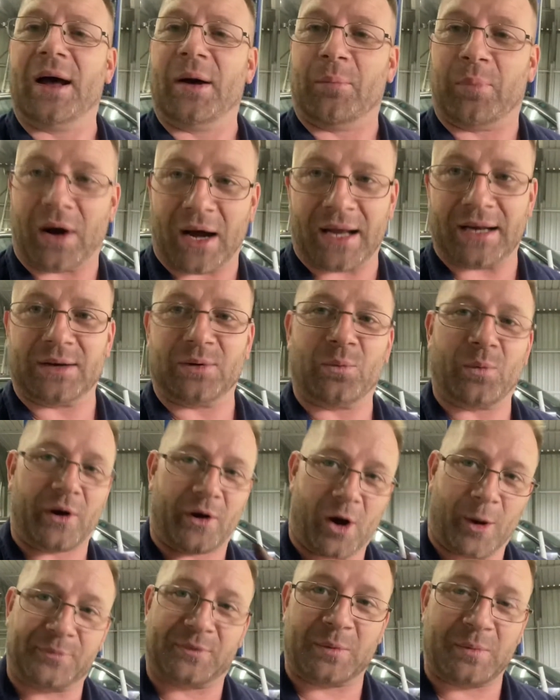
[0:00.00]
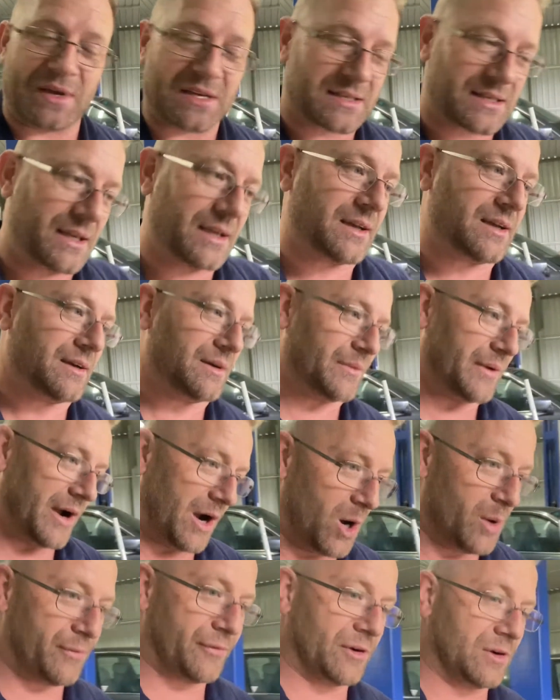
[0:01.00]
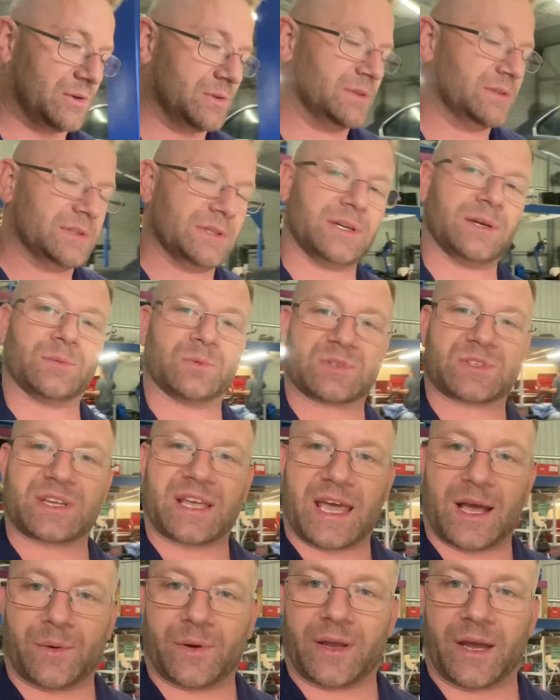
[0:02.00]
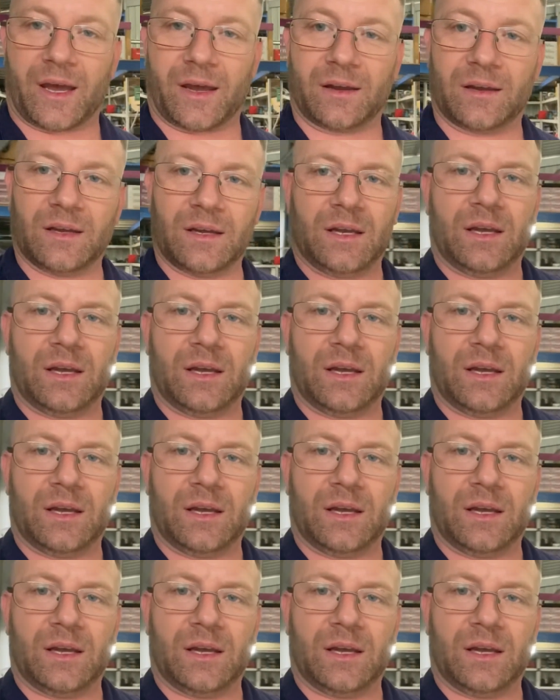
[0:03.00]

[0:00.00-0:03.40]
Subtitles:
but we're optimistic, we're hopeful, and we'll see how we go.